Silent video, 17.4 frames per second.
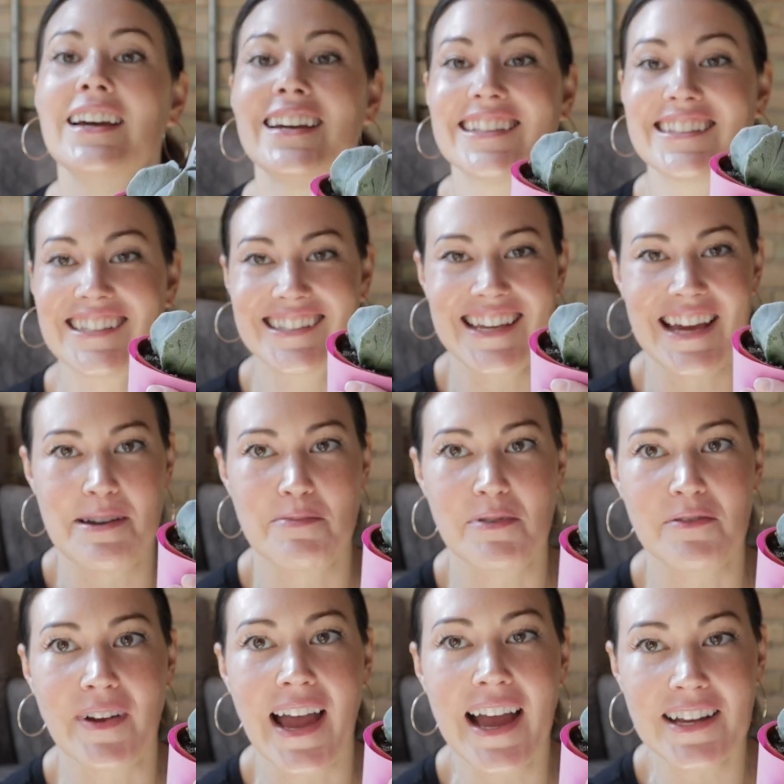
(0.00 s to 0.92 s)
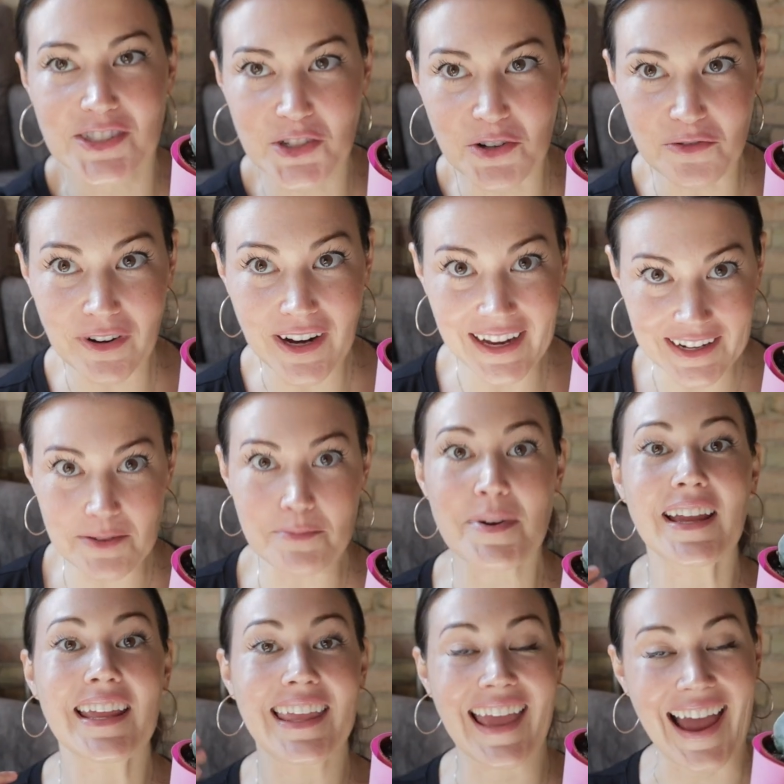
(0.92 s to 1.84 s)
It's a type of
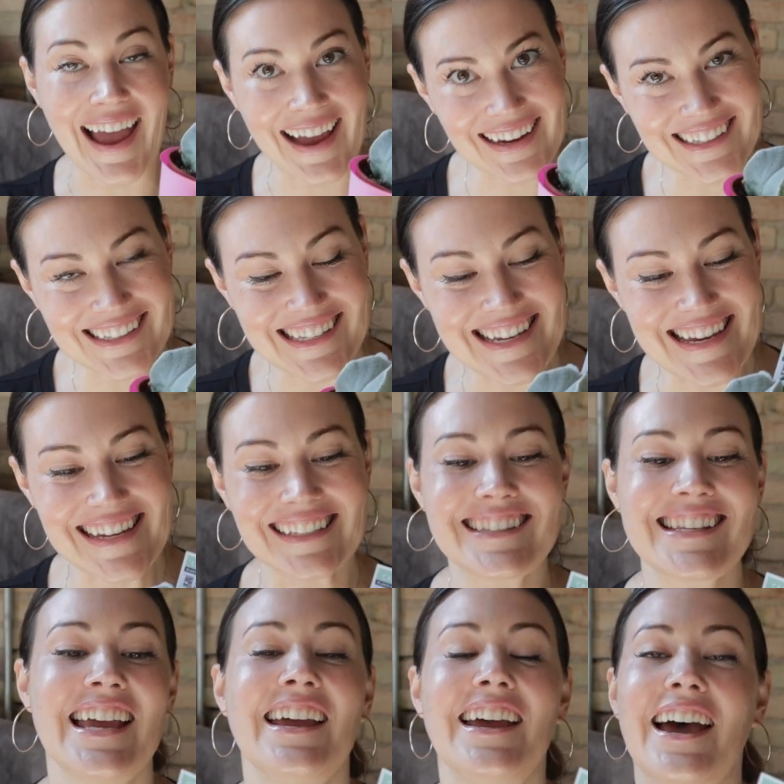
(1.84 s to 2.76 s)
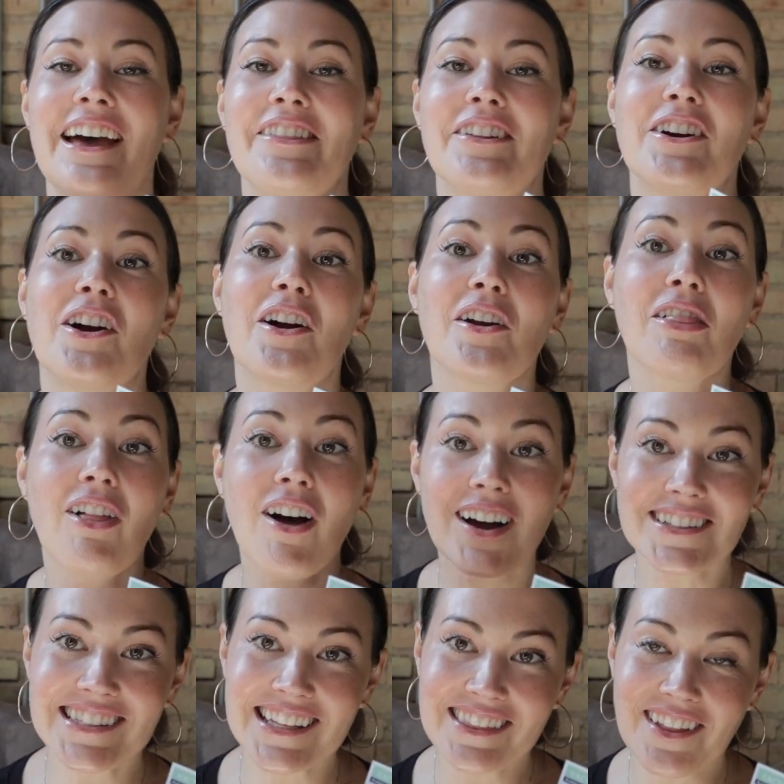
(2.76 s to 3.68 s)
astrophytum cactus. And there are
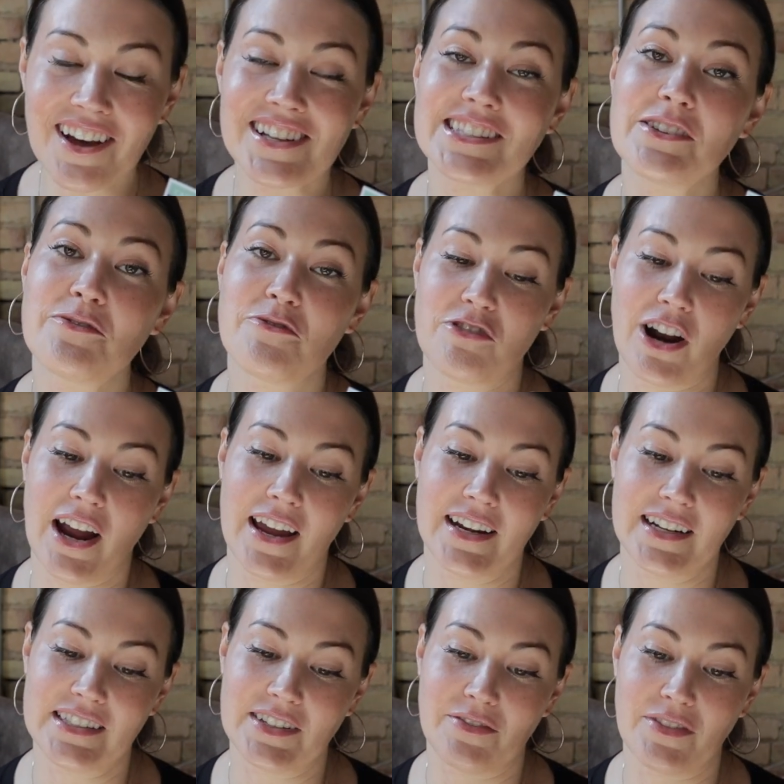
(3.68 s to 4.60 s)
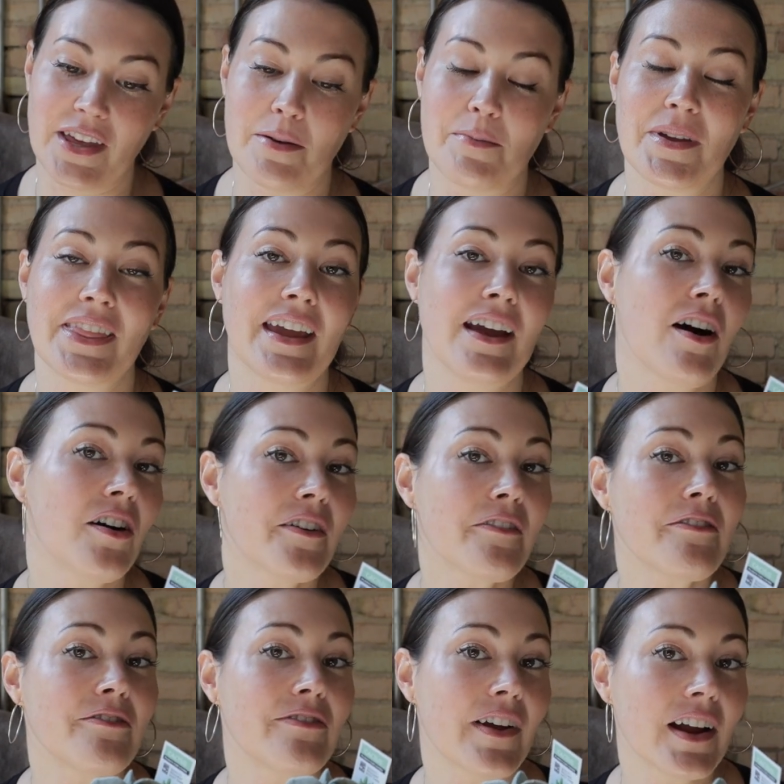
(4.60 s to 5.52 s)
lots and lots of varieties of them. And they are
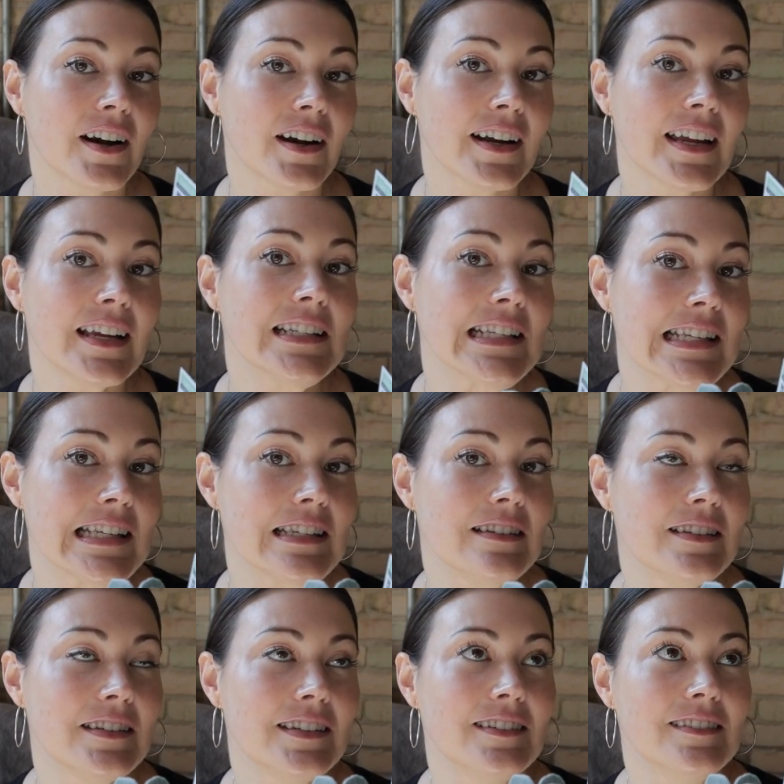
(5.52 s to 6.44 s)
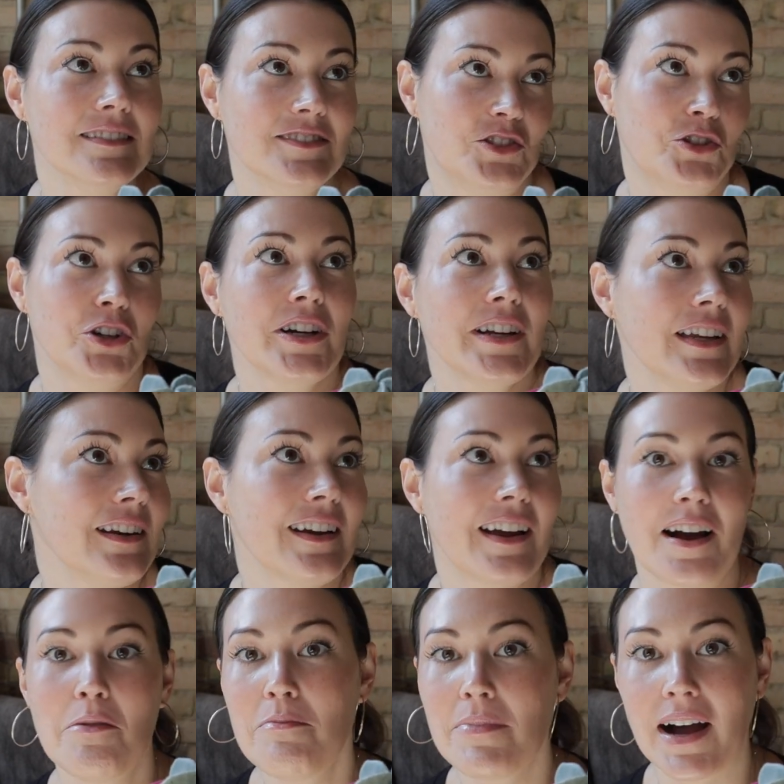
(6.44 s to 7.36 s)
very tricky to
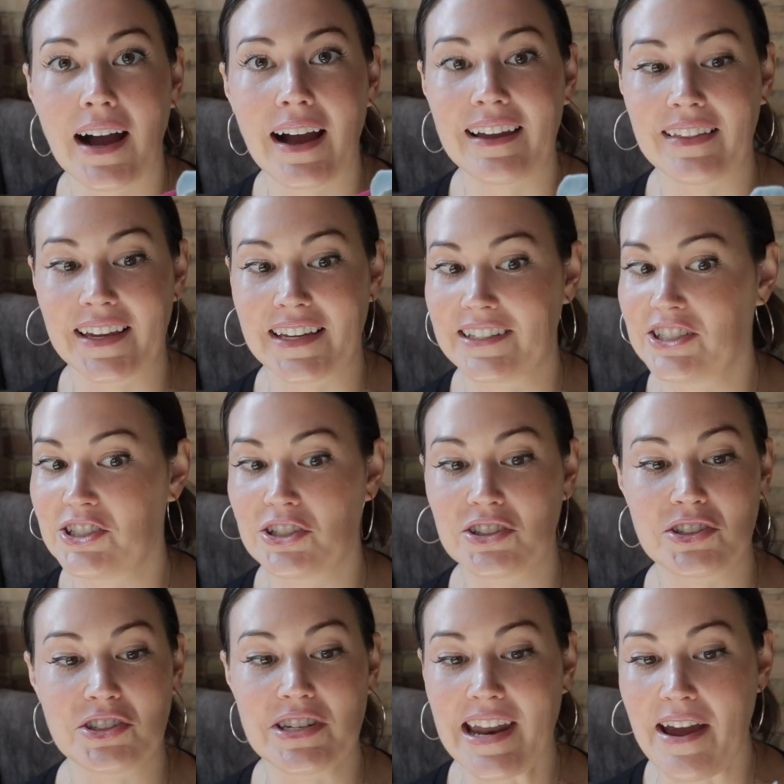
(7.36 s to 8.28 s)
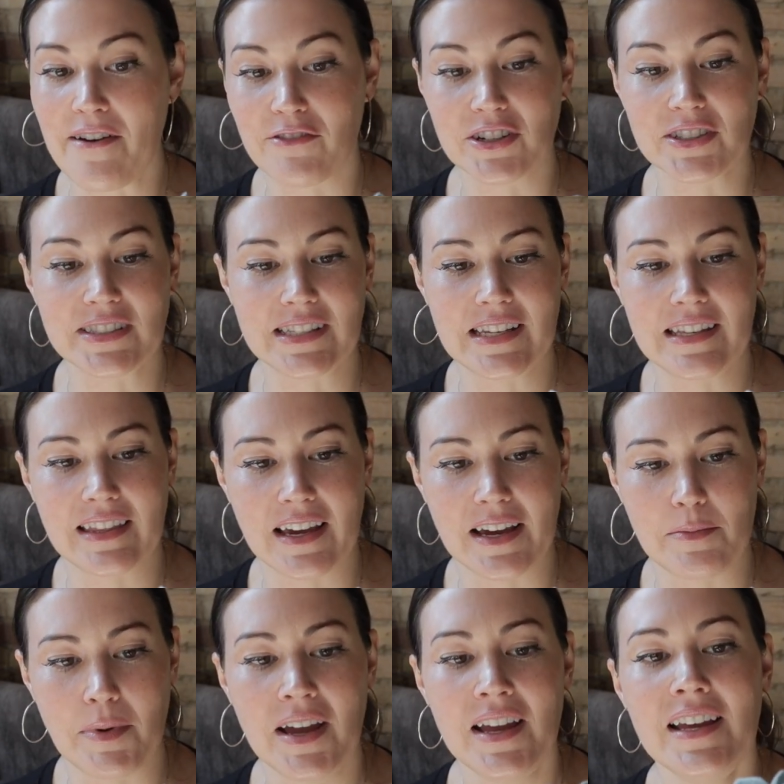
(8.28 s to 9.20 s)
come by. Like you just never see
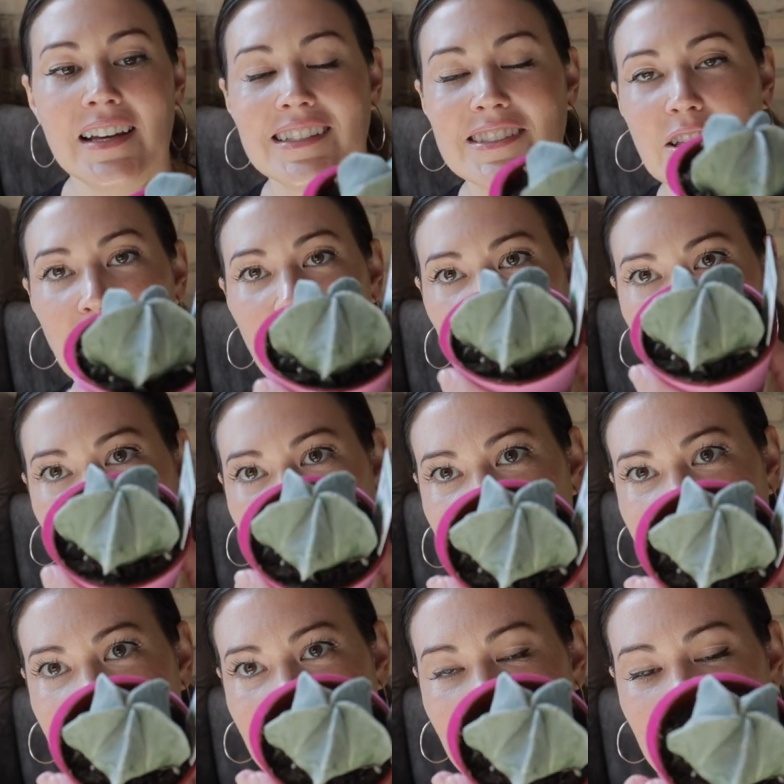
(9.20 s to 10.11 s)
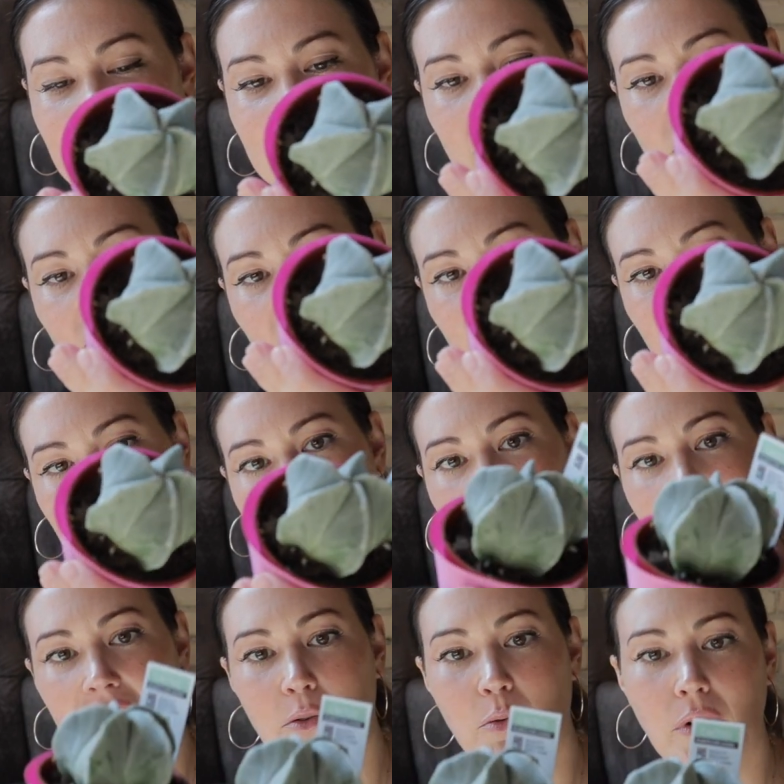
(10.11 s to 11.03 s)
them. So the fact that I saw that they
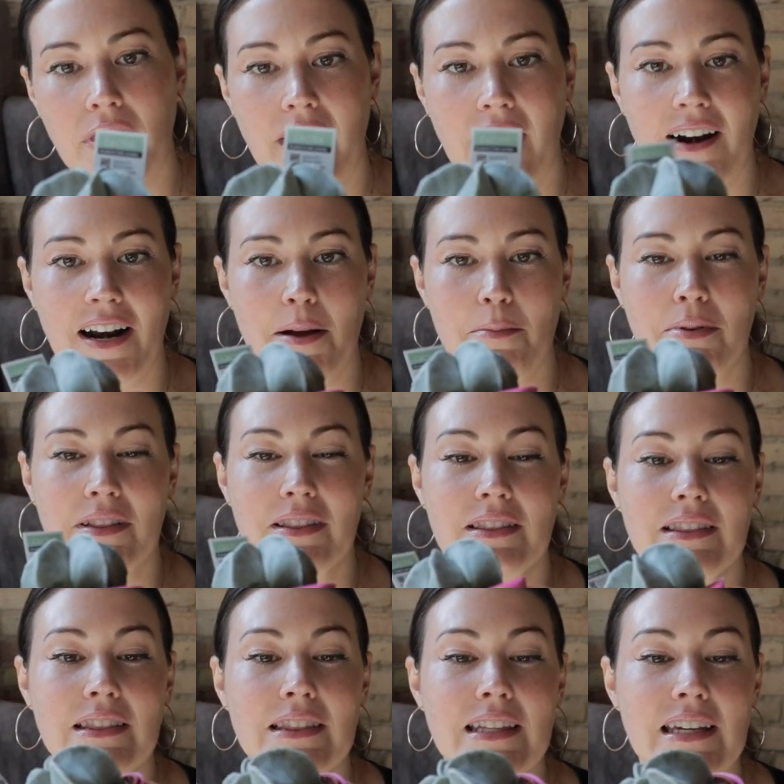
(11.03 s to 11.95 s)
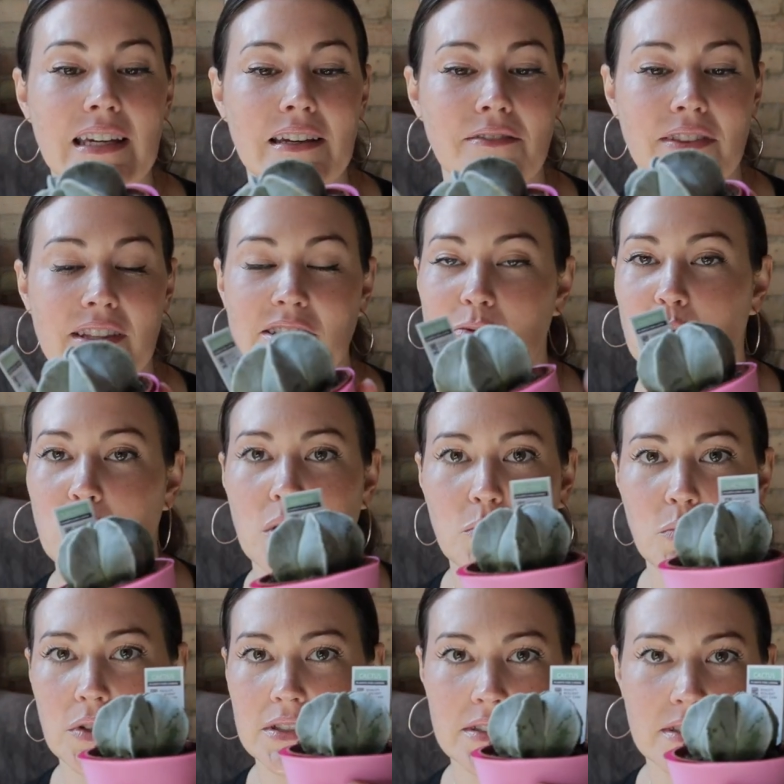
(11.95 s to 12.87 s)
had one there, and I believe this
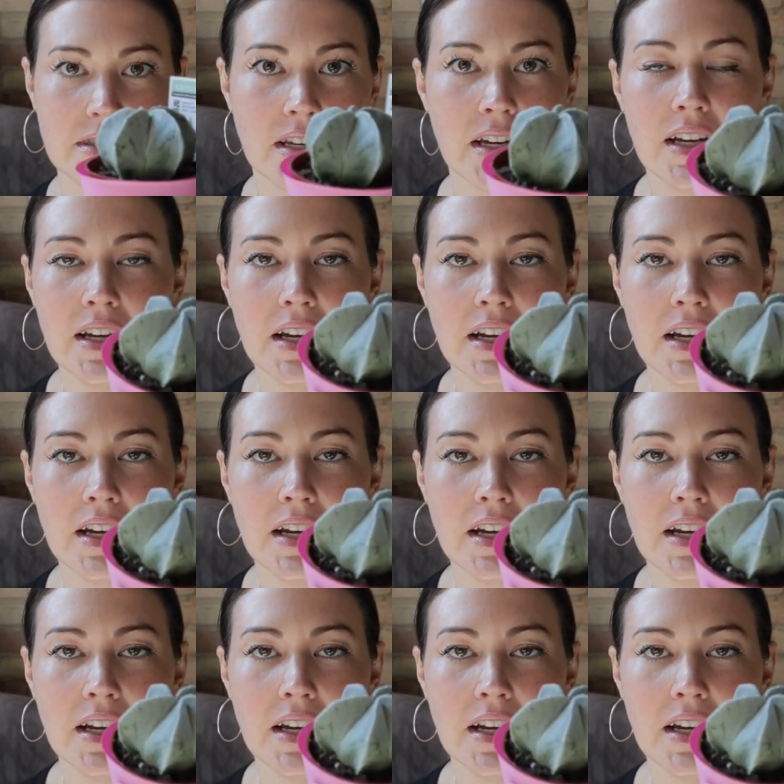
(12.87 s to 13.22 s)
one was